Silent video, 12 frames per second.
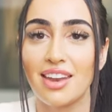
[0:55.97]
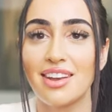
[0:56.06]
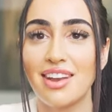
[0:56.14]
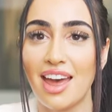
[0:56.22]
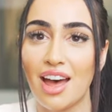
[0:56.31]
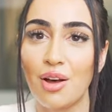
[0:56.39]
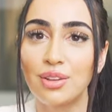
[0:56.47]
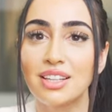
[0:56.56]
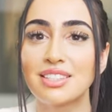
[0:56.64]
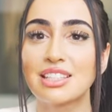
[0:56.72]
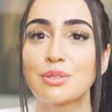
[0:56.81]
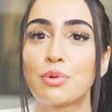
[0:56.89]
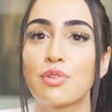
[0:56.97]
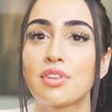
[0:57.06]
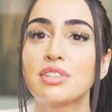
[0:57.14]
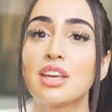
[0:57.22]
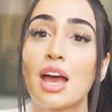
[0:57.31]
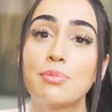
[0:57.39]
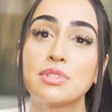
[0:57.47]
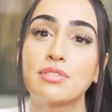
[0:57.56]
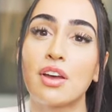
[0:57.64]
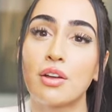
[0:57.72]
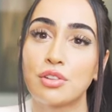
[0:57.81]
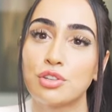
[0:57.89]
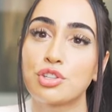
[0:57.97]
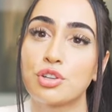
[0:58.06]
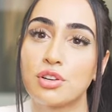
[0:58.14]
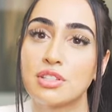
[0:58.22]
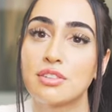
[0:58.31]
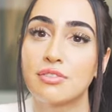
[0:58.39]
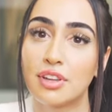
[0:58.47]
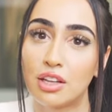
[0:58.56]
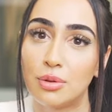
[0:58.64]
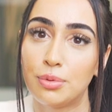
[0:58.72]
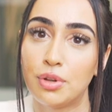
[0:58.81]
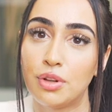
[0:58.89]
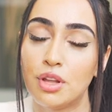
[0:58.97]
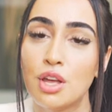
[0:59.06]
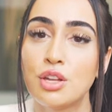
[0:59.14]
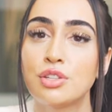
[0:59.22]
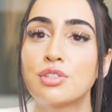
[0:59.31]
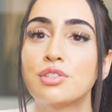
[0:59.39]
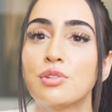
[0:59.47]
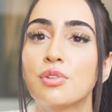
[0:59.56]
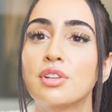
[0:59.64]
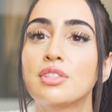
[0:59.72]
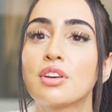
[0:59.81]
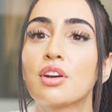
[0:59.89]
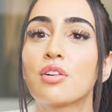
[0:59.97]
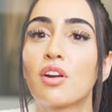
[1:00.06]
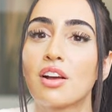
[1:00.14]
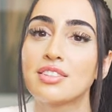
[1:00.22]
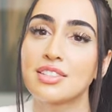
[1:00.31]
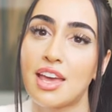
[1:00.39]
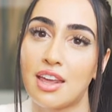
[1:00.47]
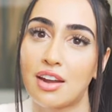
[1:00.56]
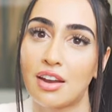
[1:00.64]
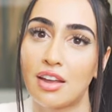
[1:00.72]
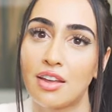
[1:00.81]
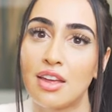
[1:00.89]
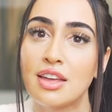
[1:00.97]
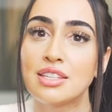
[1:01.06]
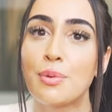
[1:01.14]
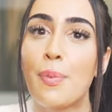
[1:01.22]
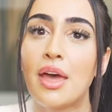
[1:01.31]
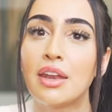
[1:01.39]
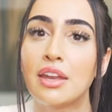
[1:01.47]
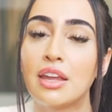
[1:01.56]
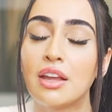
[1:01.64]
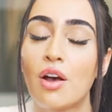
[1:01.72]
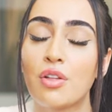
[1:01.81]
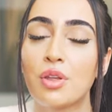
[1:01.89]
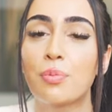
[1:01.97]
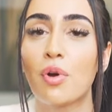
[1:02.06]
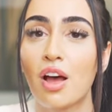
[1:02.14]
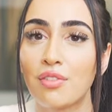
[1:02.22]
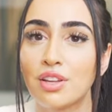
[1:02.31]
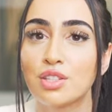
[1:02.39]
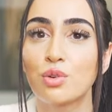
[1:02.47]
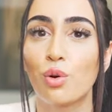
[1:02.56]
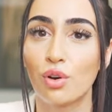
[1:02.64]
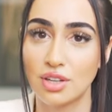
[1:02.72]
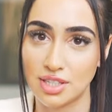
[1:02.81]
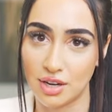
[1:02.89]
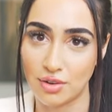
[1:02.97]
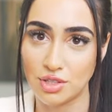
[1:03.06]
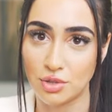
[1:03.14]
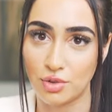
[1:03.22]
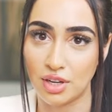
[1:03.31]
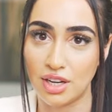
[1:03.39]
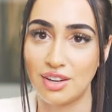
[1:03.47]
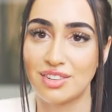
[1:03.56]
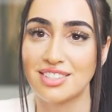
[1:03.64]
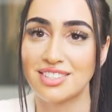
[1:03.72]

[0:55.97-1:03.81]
Now let's explore the types of health insurance available to students across Canada, depending on the province or territory you're